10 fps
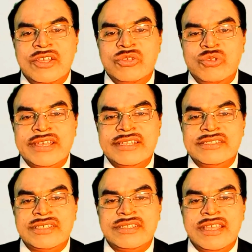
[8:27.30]
You can
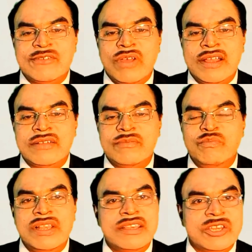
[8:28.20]
see that one,
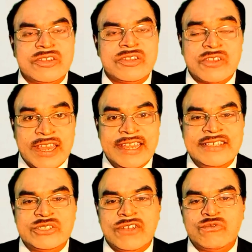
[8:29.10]
built-in trading
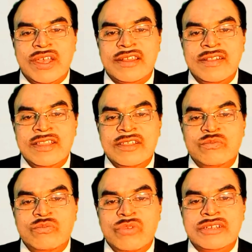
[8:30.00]
software,
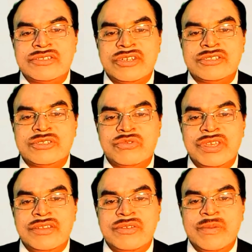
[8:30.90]
Master
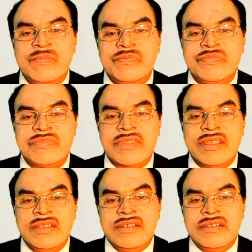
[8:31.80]
Suite,
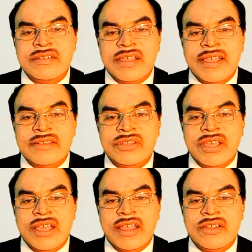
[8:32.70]
and
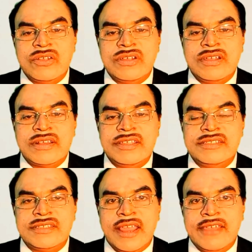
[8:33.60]

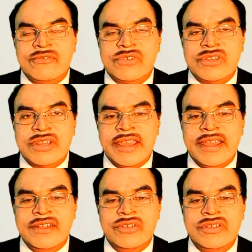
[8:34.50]
Rich Live
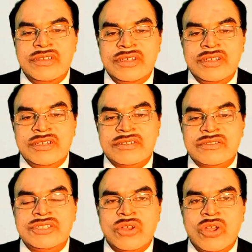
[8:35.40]
Trade.
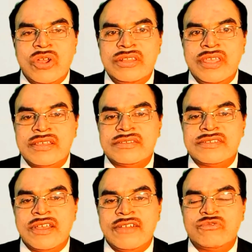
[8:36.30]
These are all the
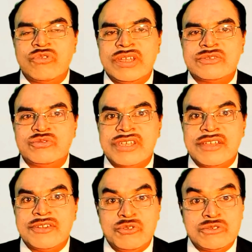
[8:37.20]
softwares which
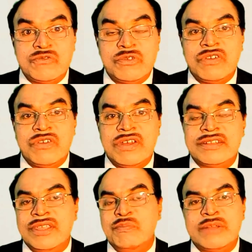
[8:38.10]
are useful for
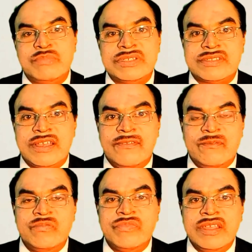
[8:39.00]
the purpose of
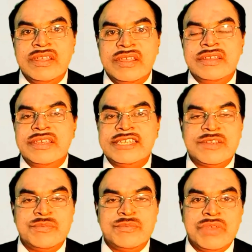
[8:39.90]

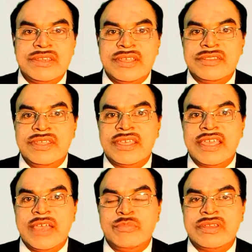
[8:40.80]
estimating the
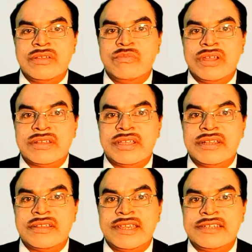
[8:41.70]
capital market
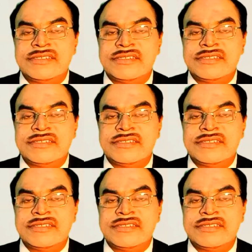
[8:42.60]
returns,